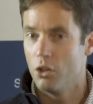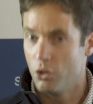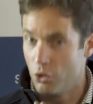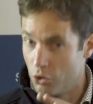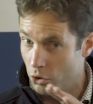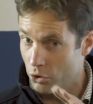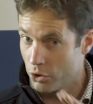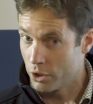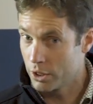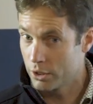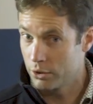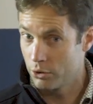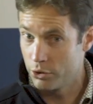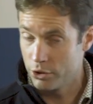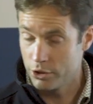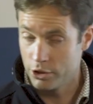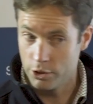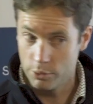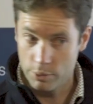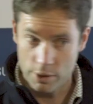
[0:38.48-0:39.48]
not
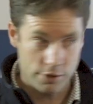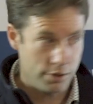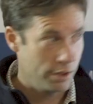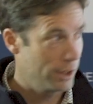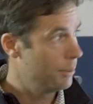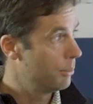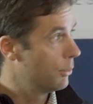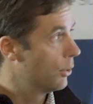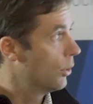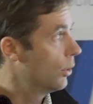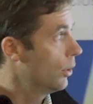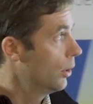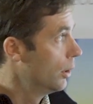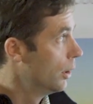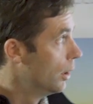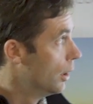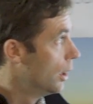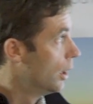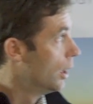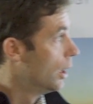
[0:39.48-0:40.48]
including the US anymore,
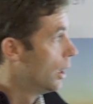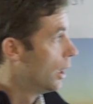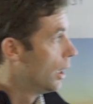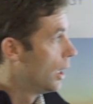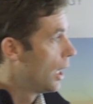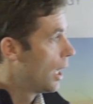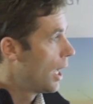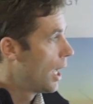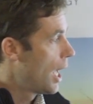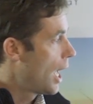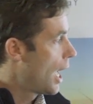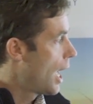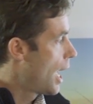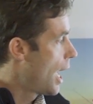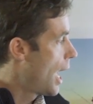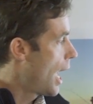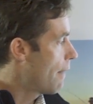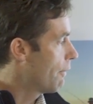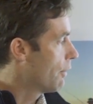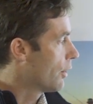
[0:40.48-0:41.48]

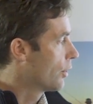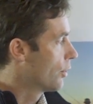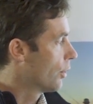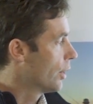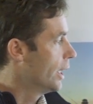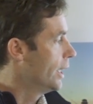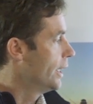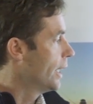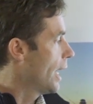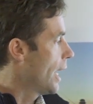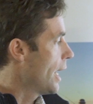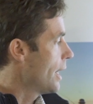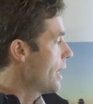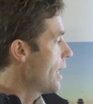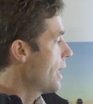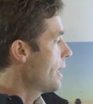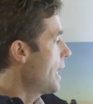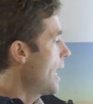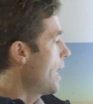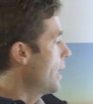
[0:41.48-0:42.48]
have agreed,
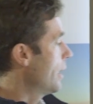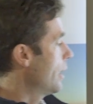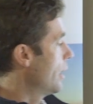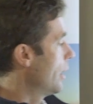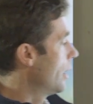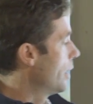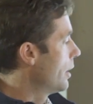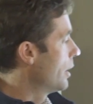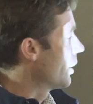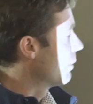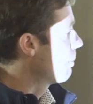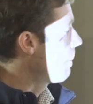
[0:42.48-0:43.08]
and that the